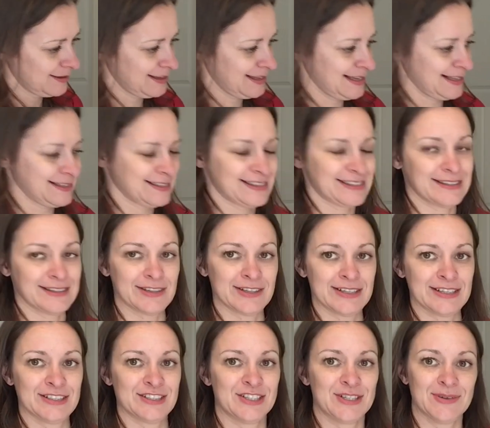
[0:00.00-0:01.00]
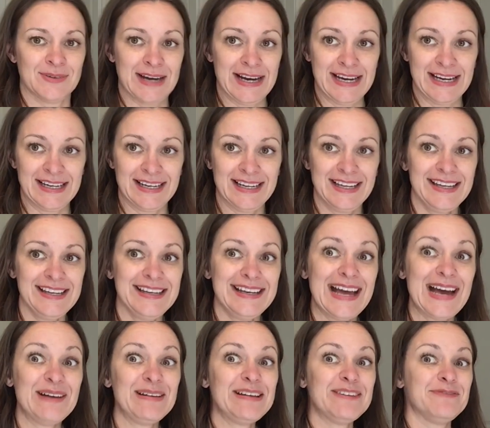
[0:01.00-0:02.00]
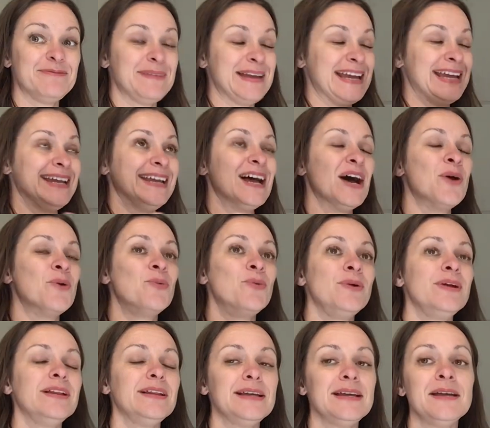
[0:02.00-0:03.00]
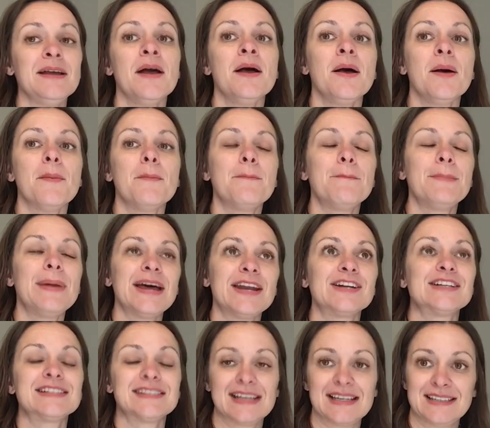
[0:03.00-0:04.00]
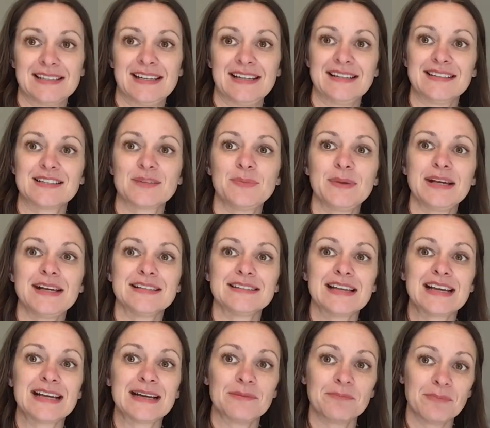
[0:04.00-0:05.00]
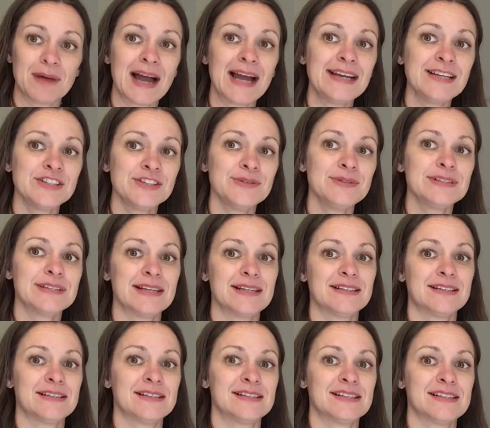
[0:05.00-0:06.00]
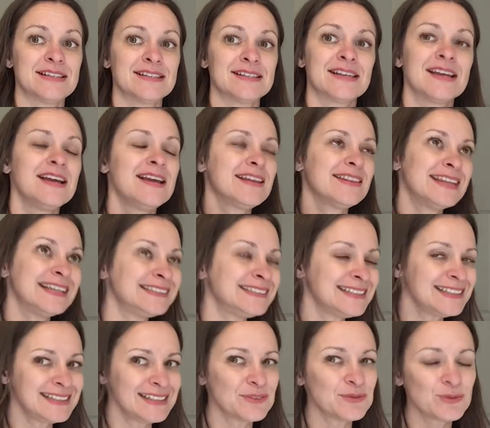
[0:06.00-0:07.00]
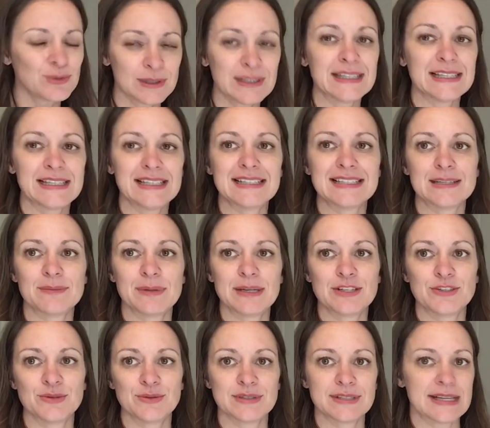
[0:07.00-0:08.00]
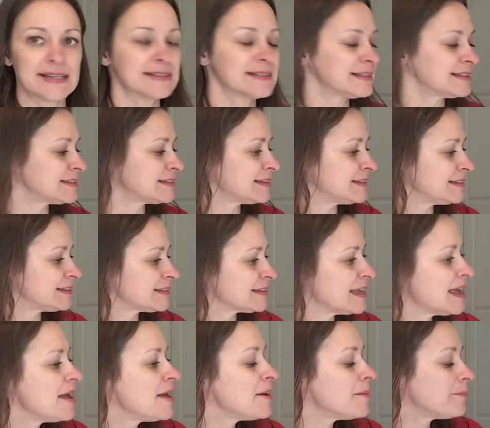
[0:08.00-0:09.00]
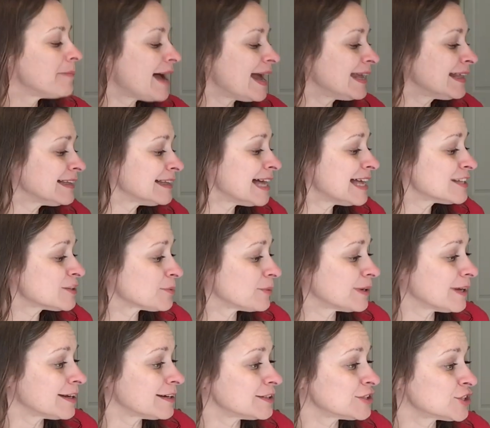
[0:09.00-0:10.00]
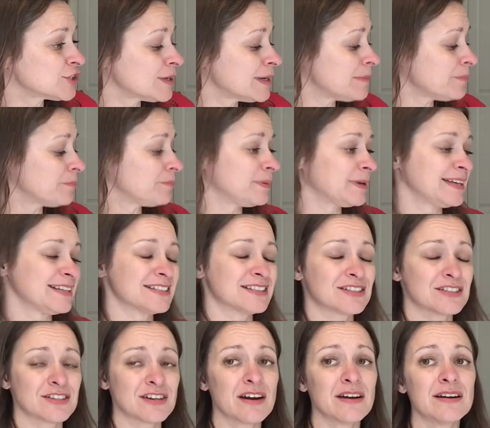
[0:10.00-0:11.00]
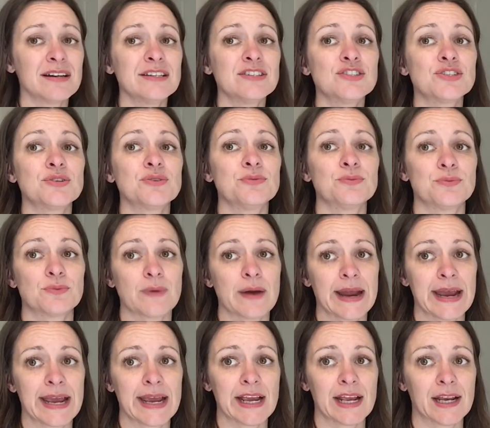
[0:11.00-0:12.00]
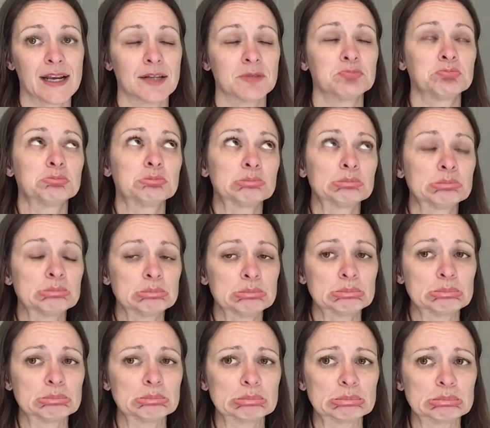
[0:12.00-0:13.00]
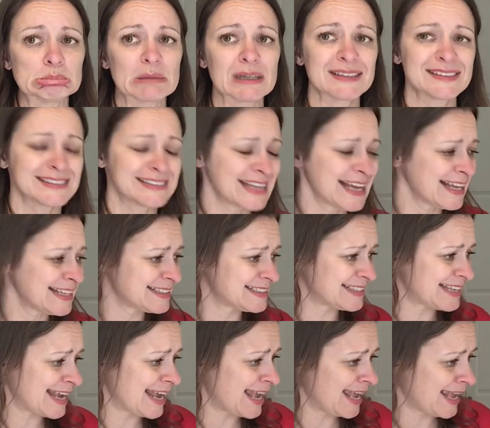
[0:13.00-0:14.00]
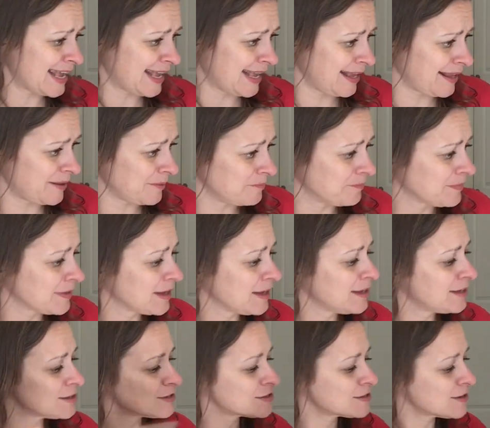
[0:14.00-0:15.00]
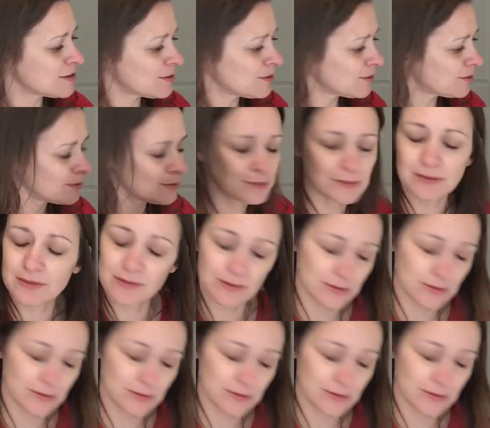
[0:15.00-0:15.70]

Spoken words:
it started to rain. Now I've made a really better sentence because I combined 2 sentences that didn't really need to be 2 sentences. My class went on a trip, but it started to rain. Sad day. So